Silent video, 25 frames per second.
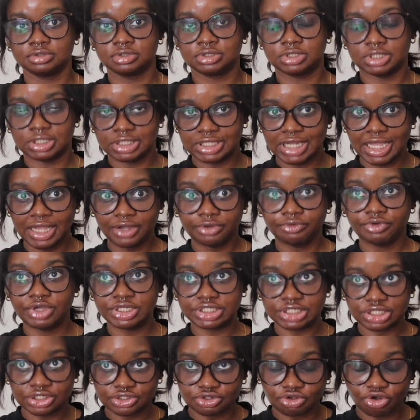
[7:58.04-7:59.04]
the
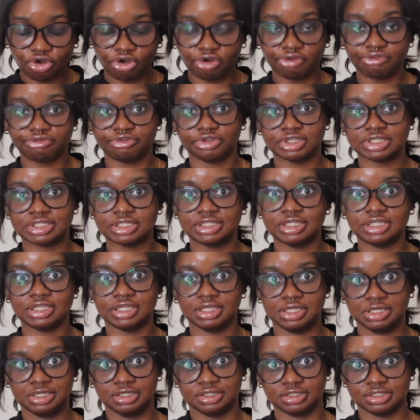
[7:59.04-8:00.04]
language is obviously
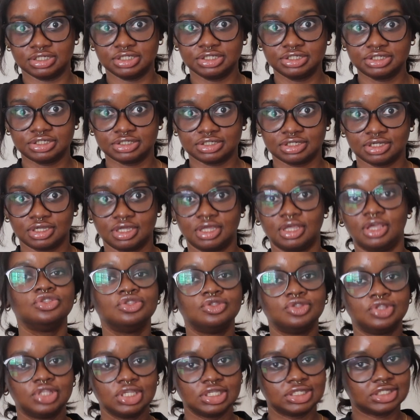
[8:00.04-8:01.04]
English,
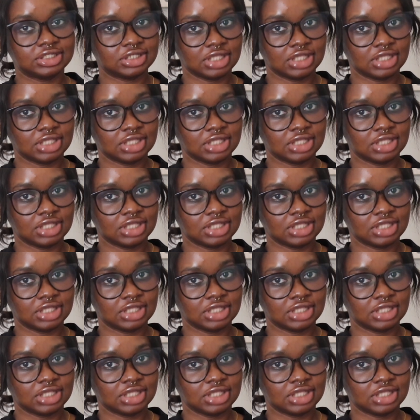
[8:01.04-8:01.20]
this